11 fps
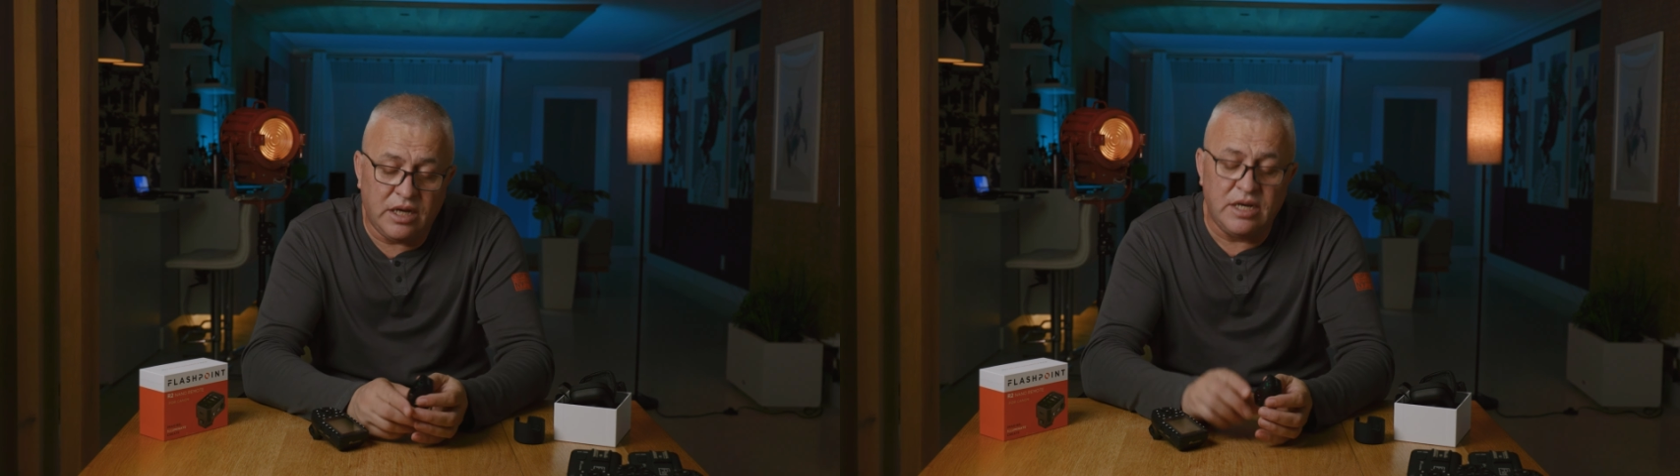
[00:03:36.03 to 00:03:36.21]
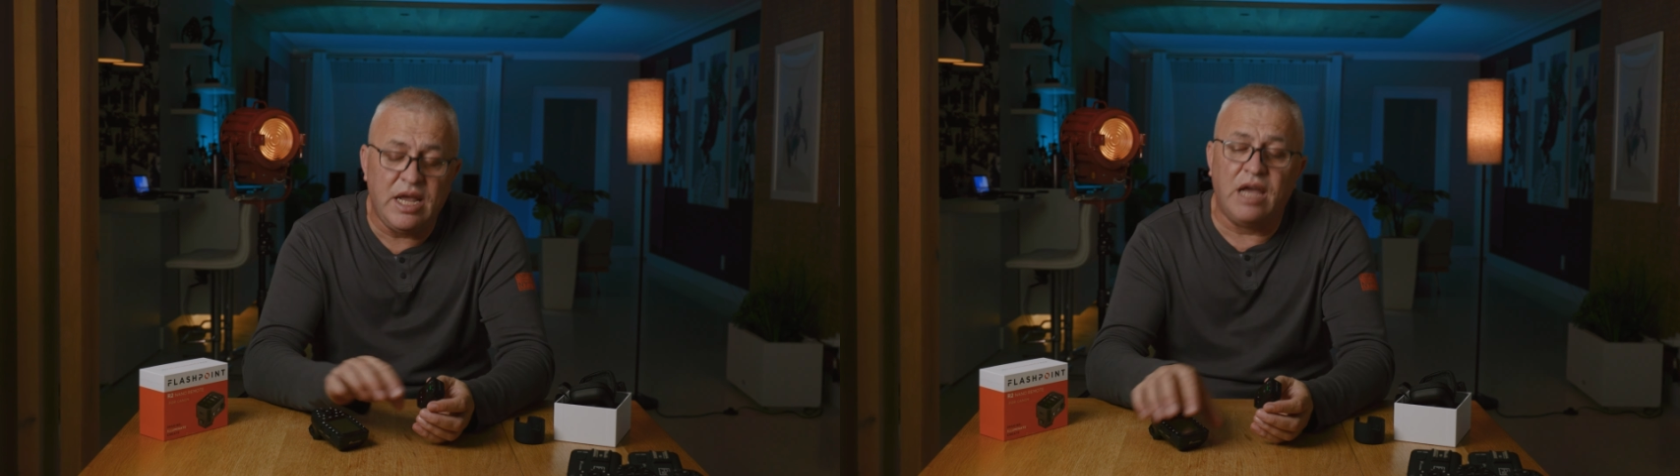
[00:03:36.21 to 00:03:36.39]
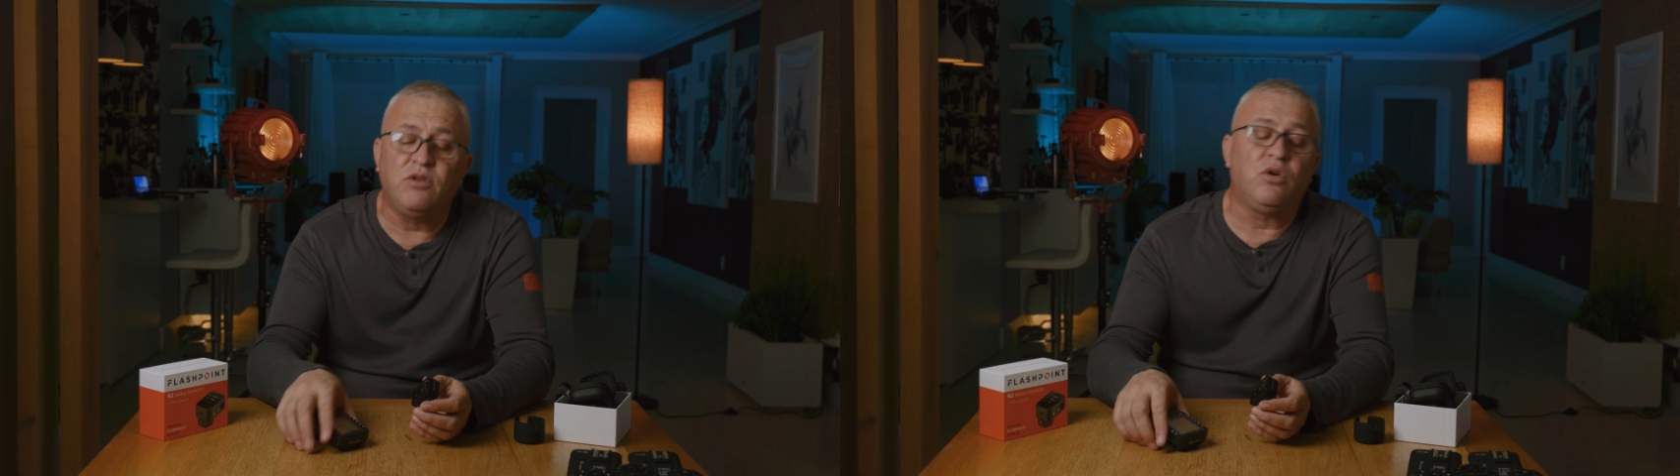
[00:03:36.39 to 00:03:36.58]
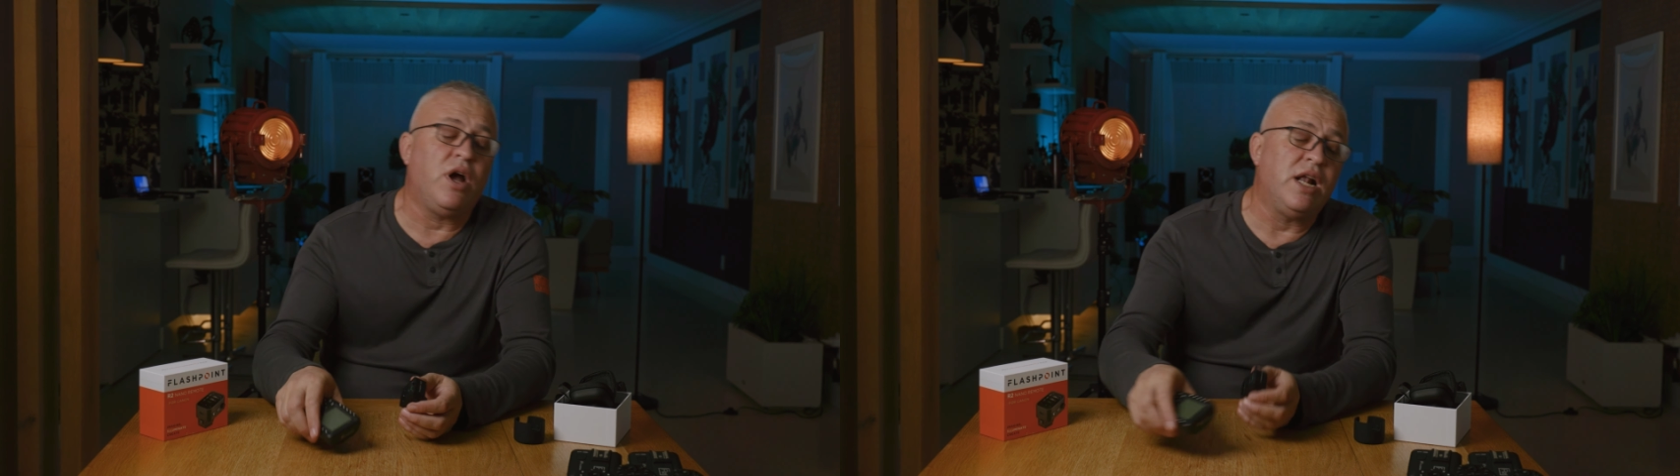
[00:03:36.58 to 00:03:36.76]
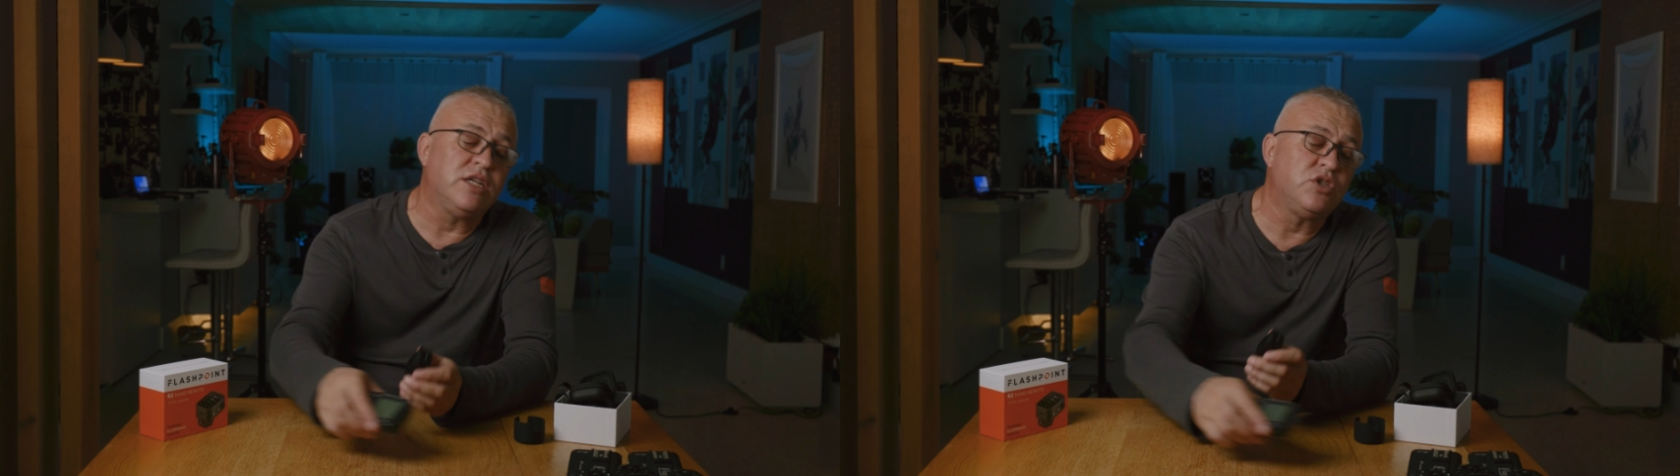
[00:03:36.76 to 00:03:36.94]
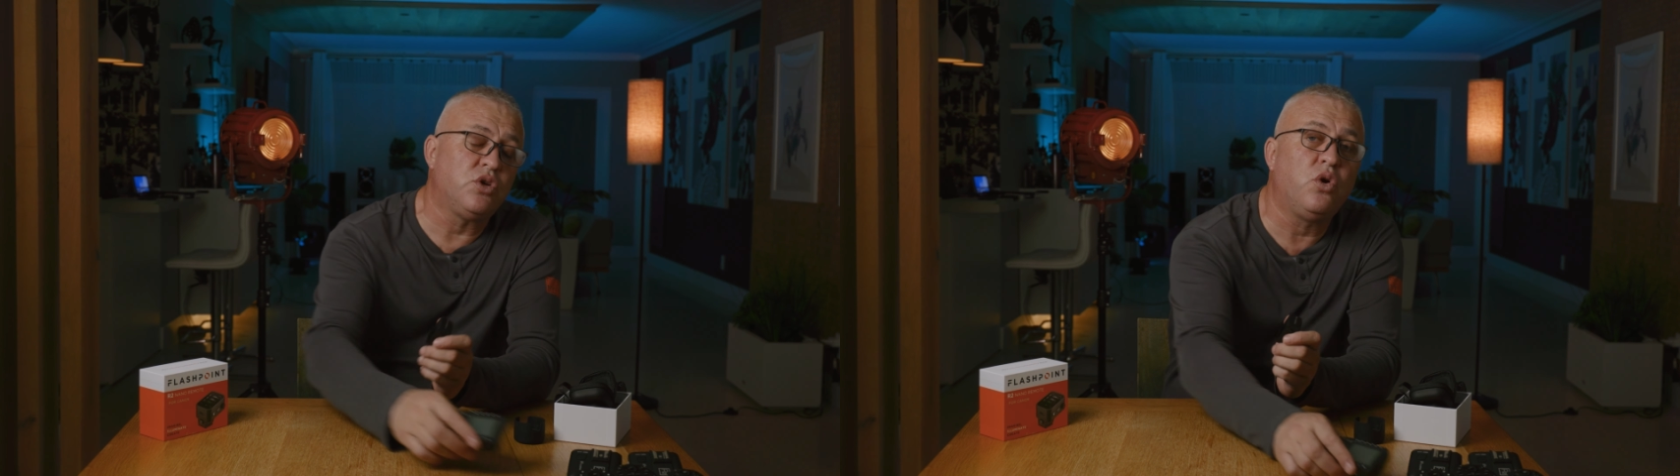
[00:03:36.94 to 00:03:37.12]
Nano
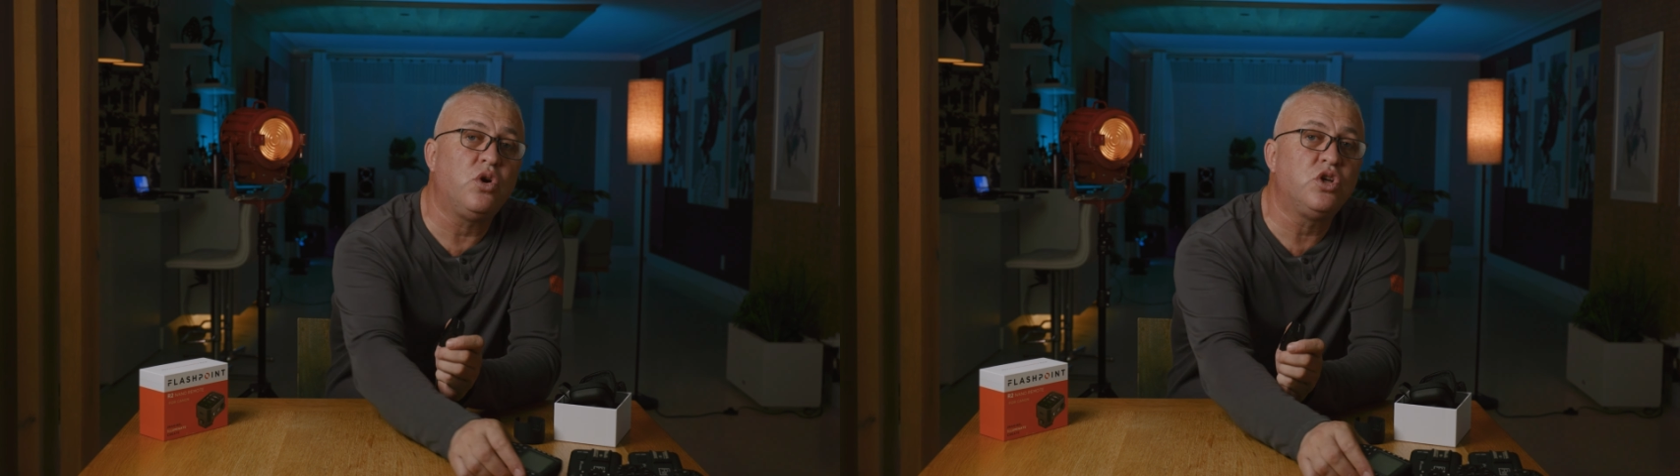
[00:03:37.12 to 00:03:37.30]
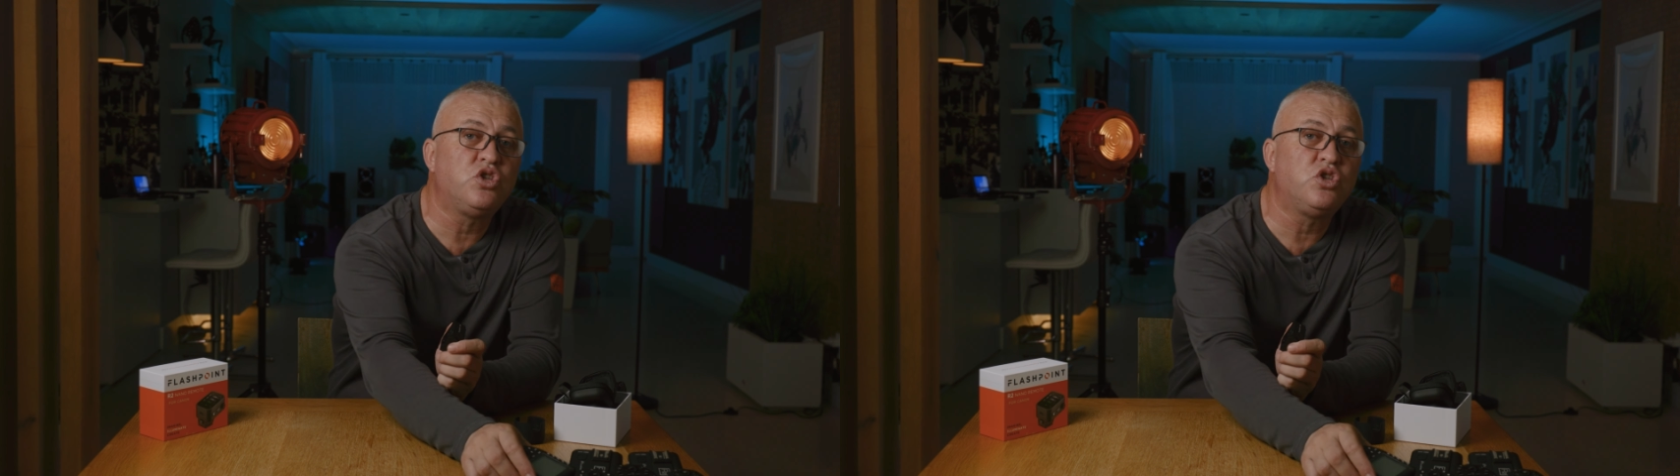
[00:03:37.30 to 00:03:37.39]
also